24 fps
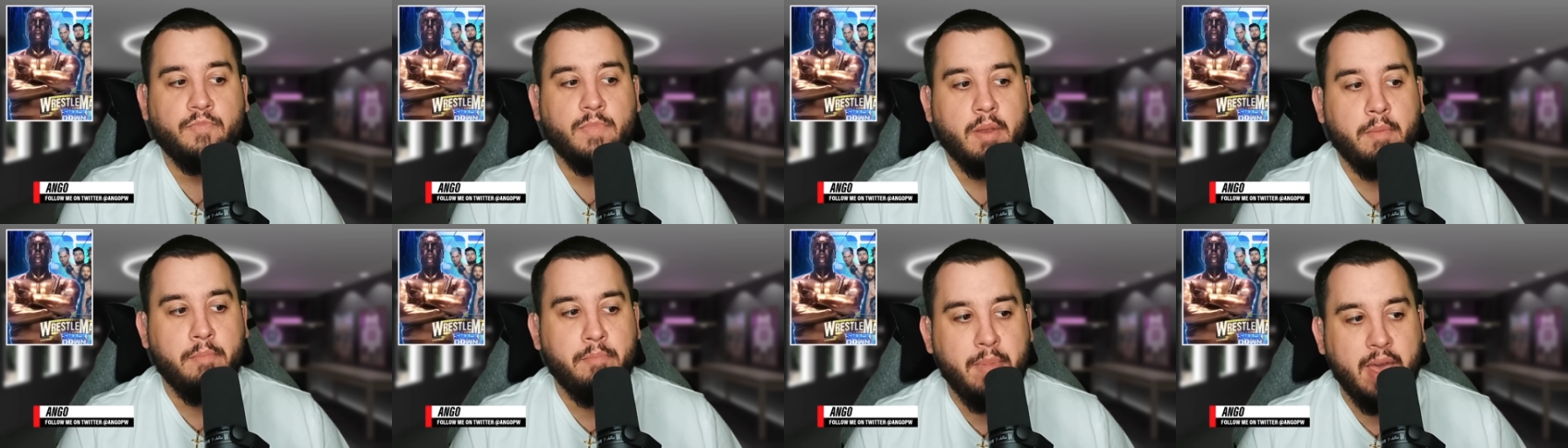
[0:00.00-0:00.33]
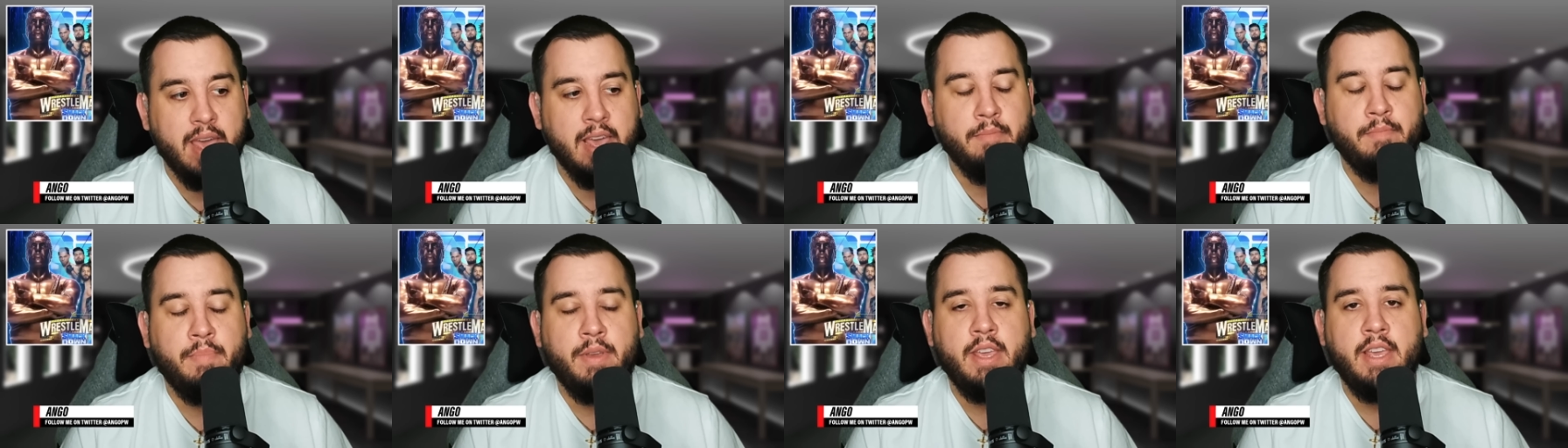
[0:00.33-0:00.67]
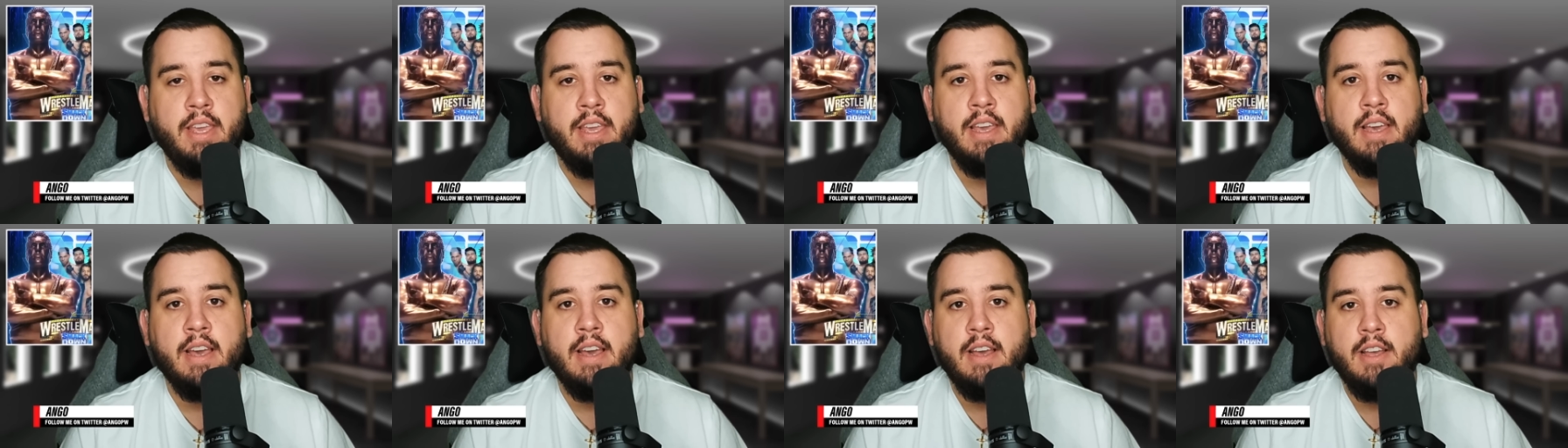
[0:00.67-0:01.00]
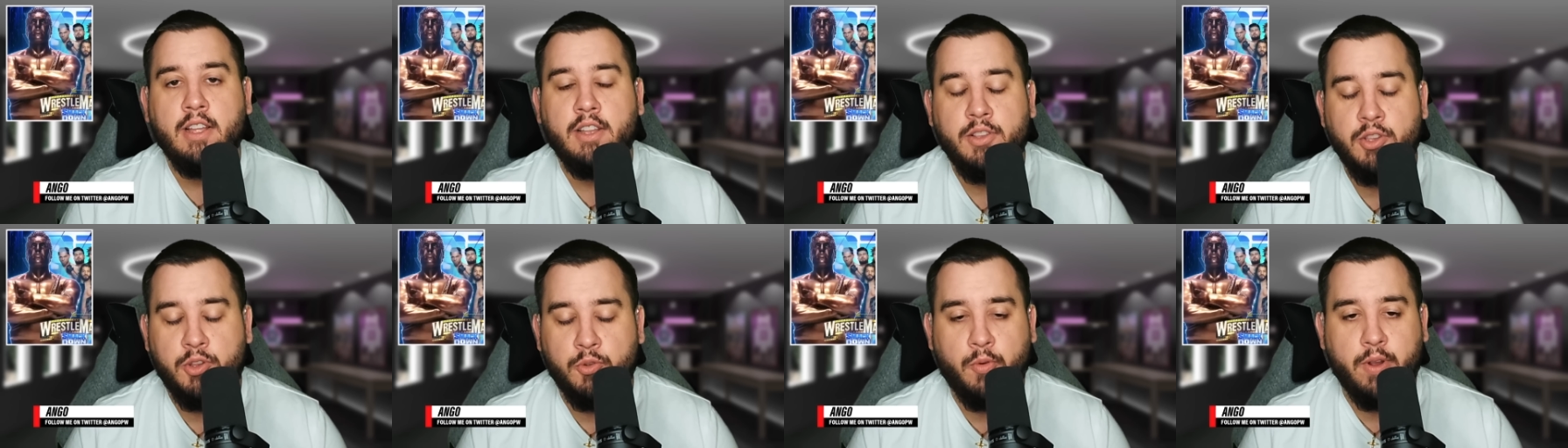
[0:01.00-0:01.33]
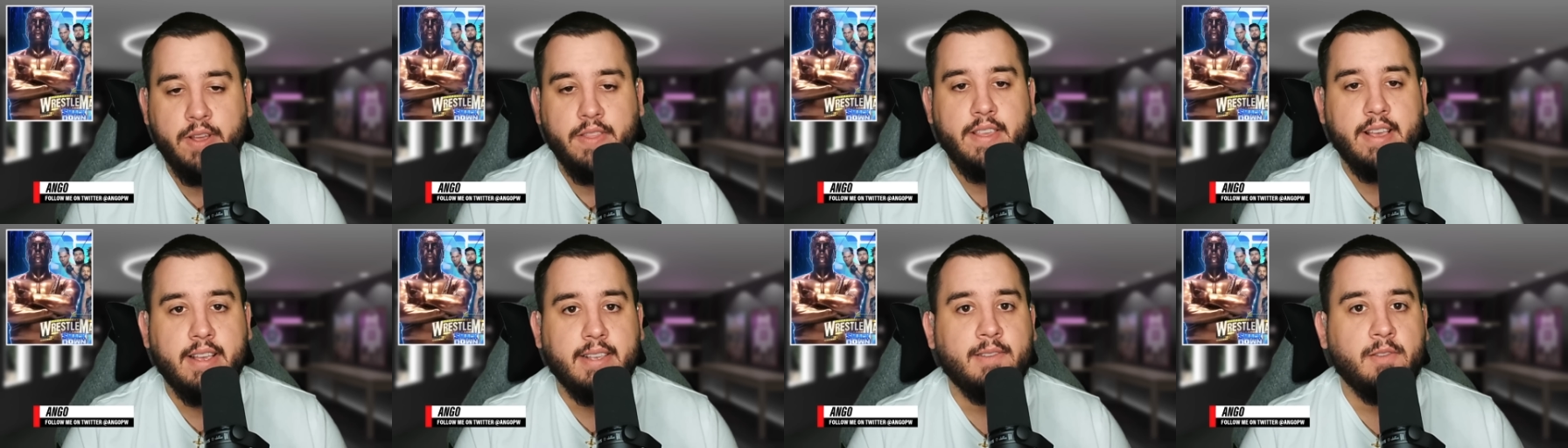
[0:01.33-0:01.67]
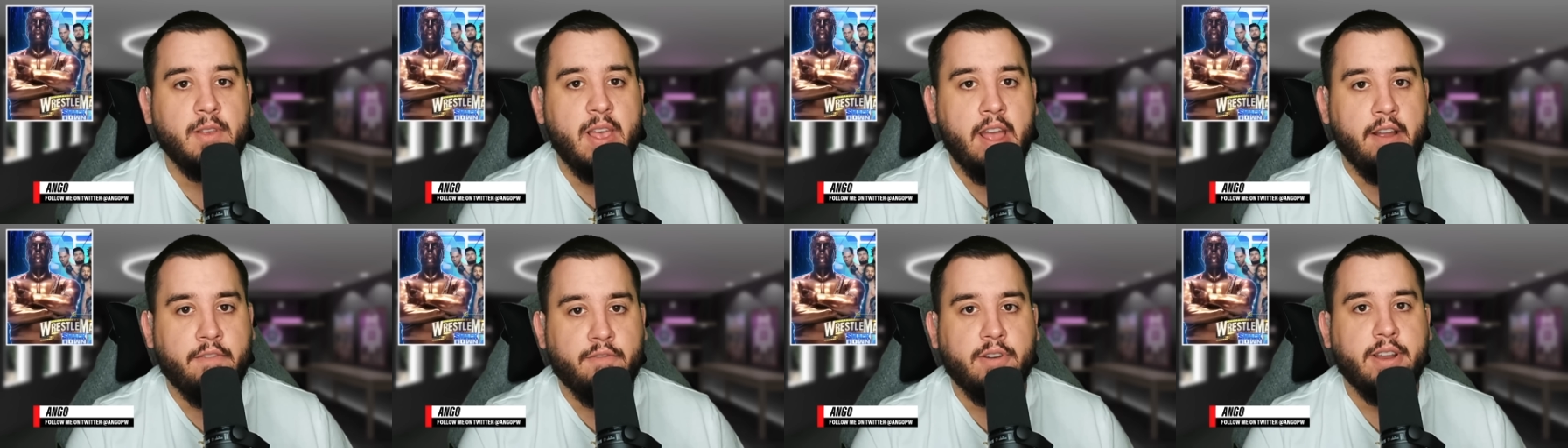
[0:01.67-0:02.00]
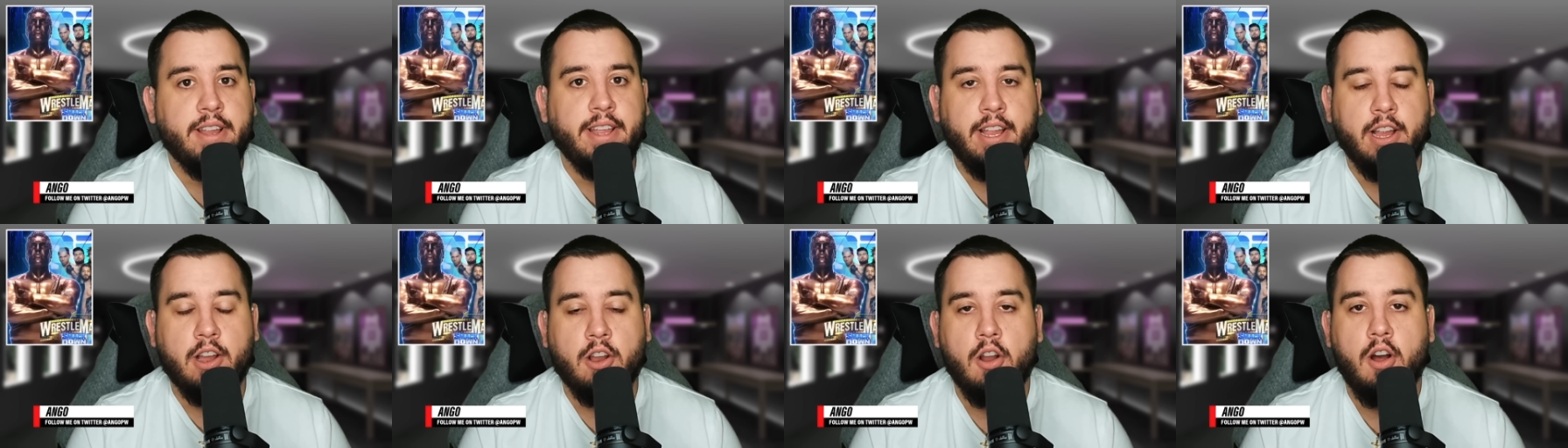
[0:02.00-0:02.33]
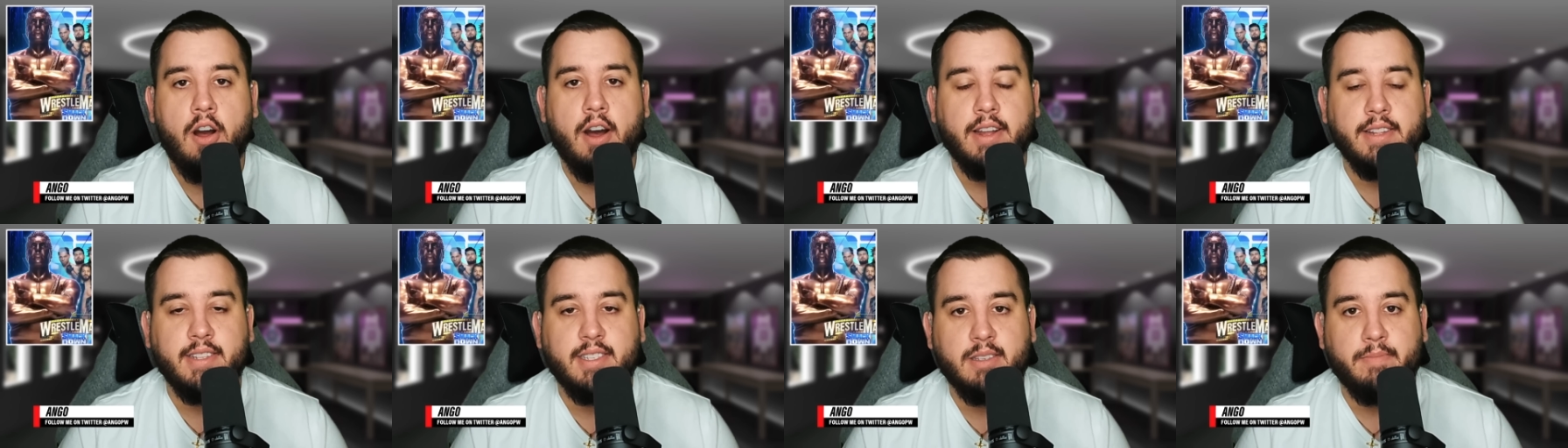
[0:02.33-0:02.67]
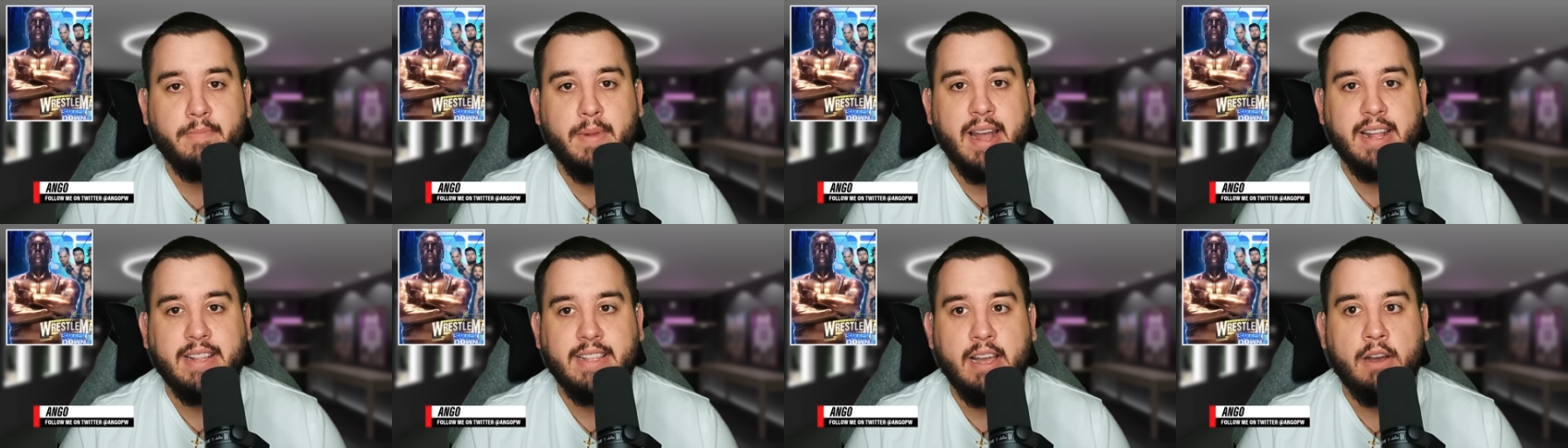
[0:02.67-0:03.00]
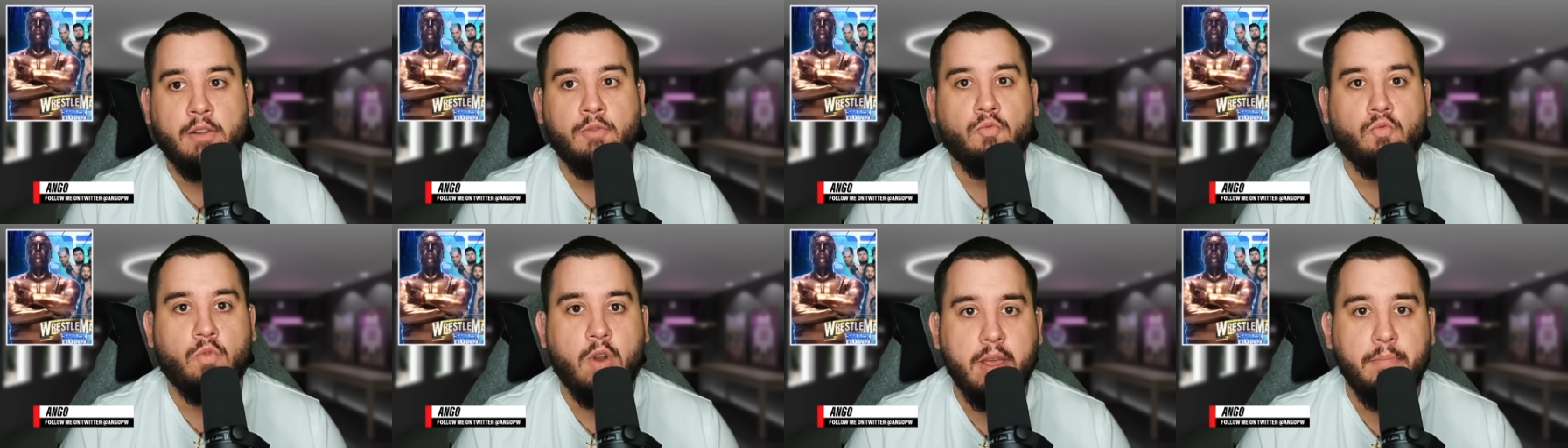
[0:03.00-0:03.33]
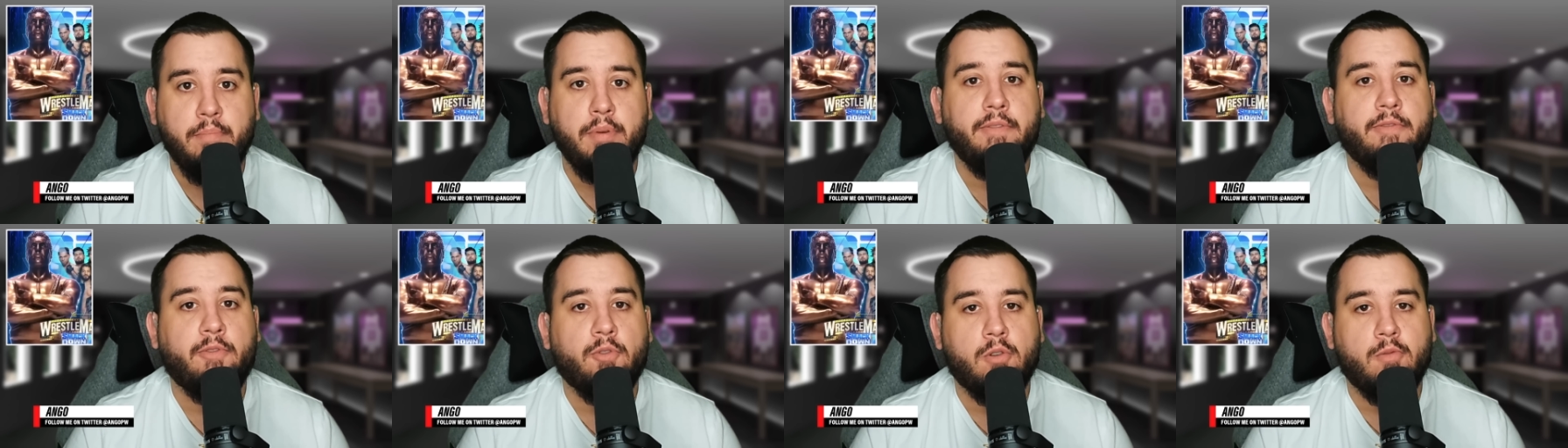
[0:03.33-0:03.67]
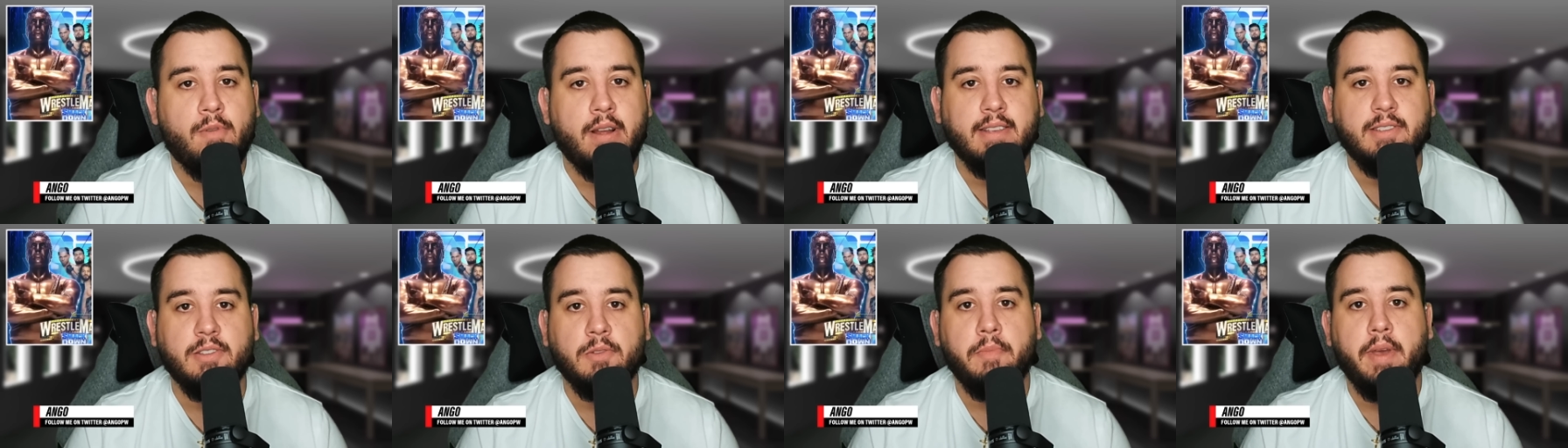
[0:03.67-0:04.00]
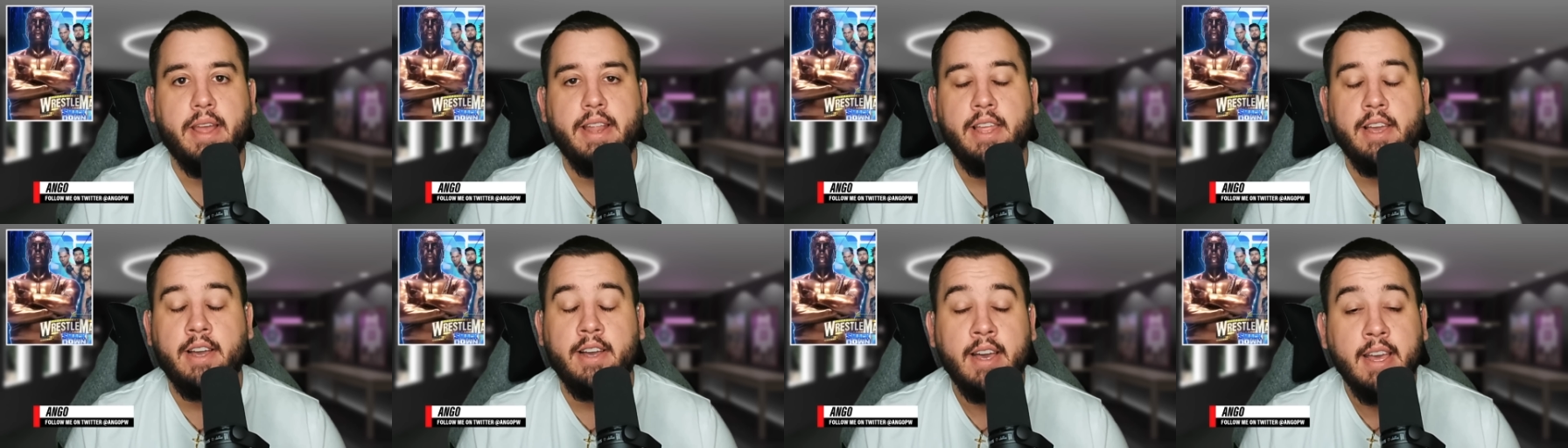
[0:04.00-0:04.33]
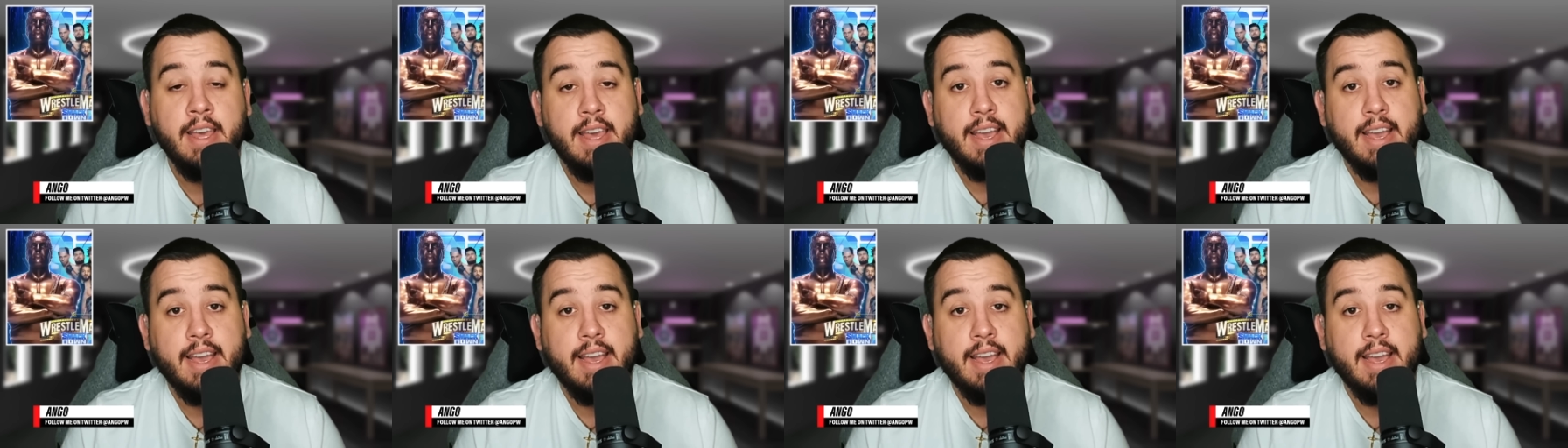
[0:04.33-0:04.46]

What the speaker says: maybe doing this every year on SmackDown right before WrestleMania